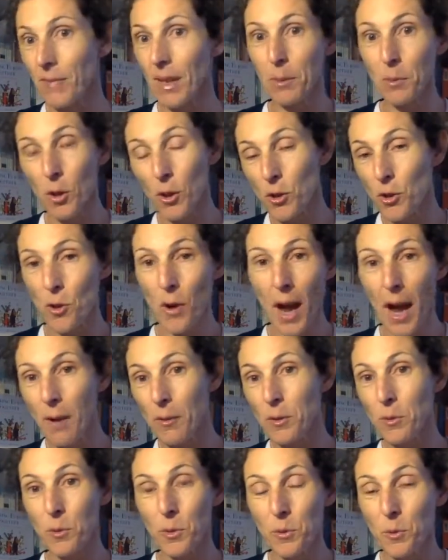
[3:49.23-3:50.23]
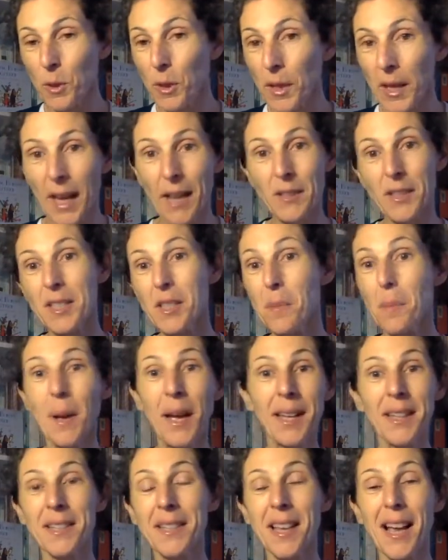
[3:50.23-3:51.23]
I'm not sure how it would work out. It
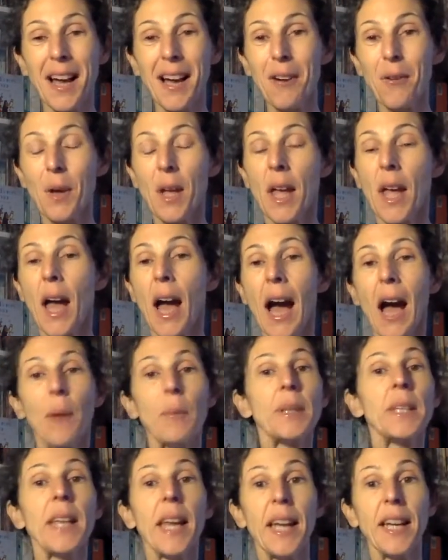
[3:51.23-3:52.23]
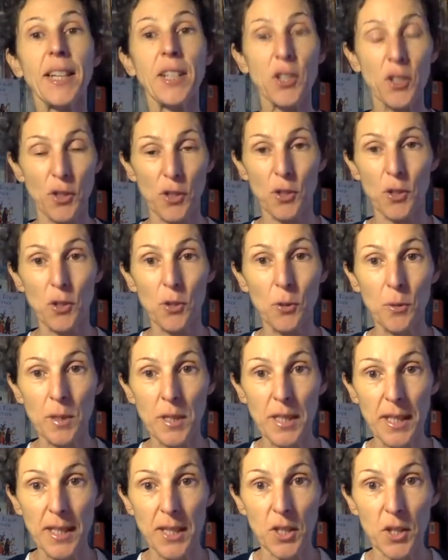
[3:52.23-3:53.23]
depends how engaged the
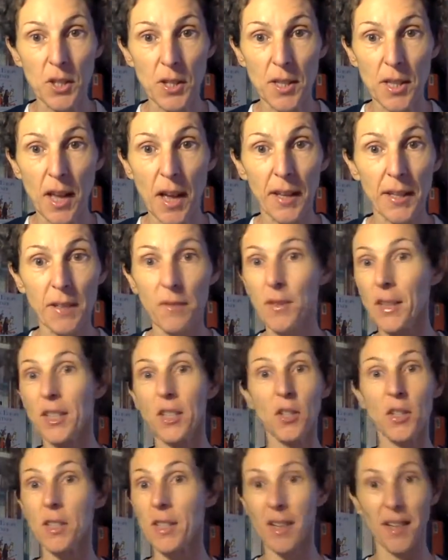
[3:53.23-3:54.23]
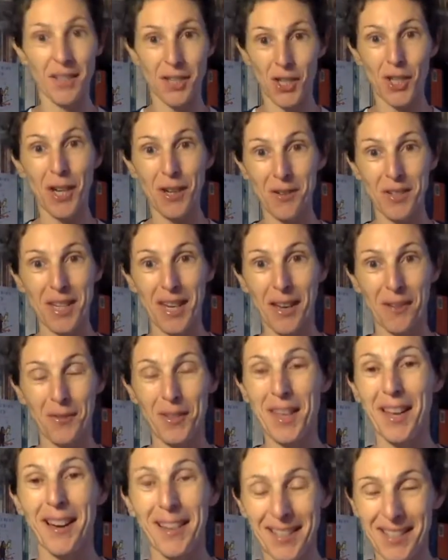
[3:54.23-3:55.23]
student teachers are, and if they just start shouting
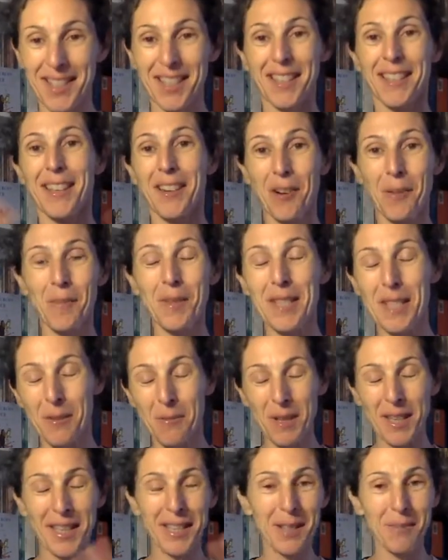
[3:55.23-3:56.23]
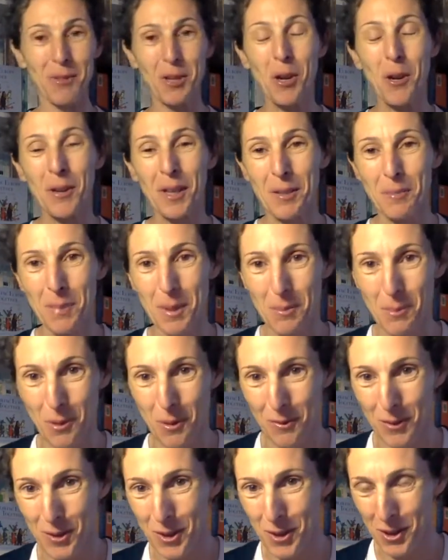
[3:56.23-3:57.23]
up the answers, then obviously we'll end up doing it a bit
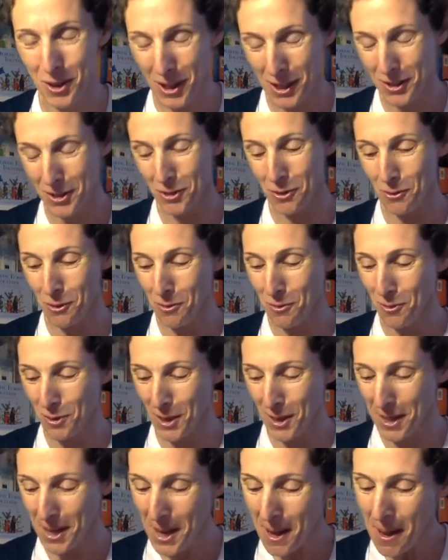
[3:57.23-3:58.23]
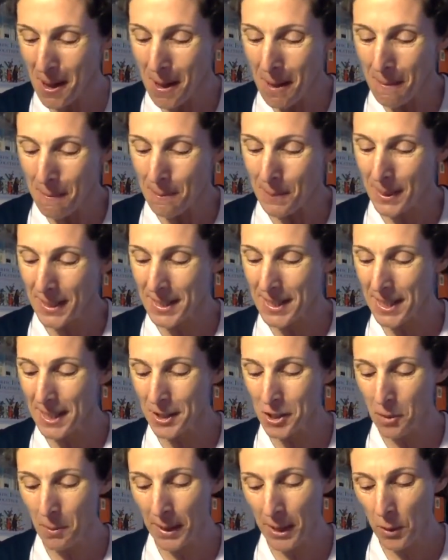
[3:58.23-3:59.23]
more as a group work. But
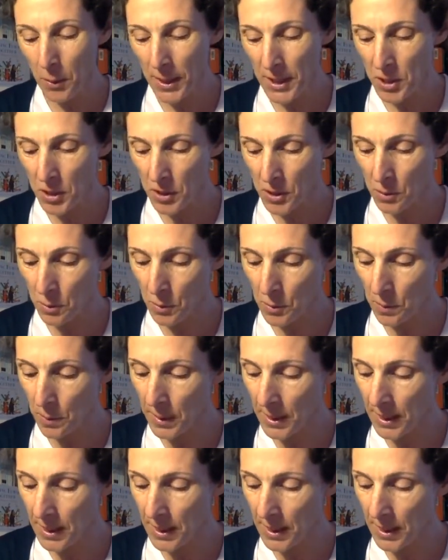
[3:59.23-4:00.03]
so my questions would